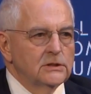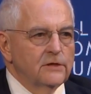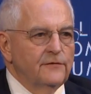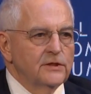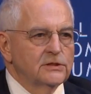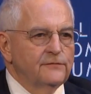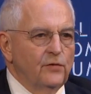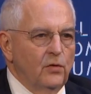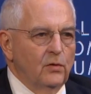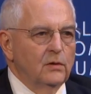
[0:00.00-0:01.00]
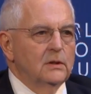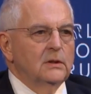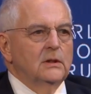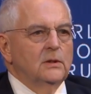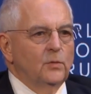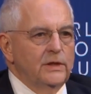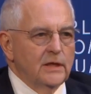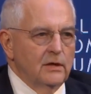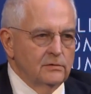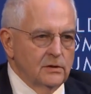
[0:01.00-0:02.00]
So first of all, we
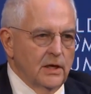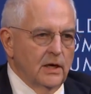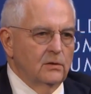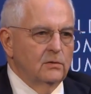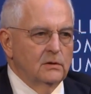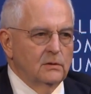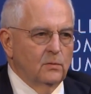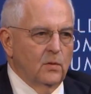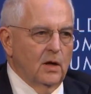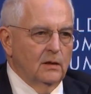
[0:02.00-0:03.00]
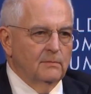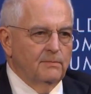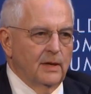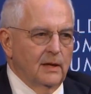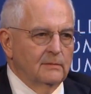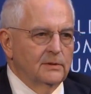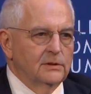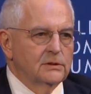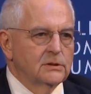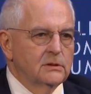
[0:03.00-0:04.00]
don't know what
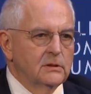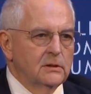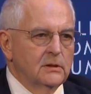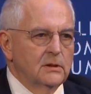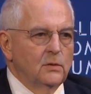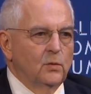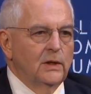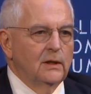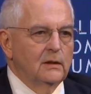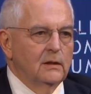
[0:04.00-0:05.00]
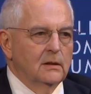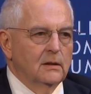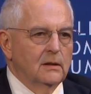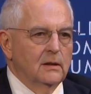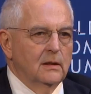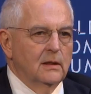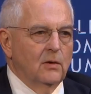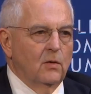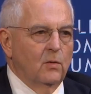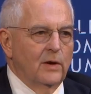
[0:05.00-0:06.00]
Parliament will,
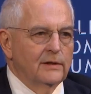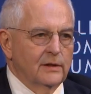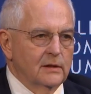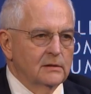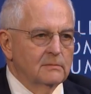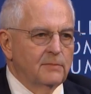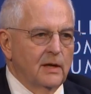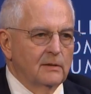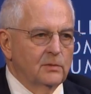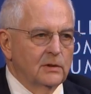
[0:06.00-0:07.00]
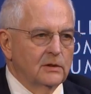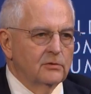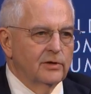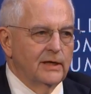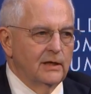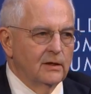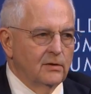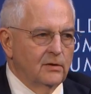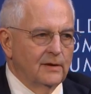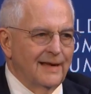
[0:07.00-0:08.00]
or whether Parliament will agree
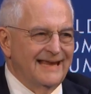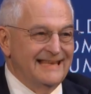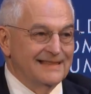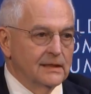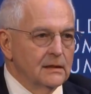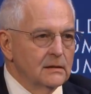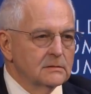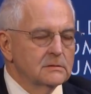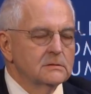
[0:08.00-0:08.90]
on anything,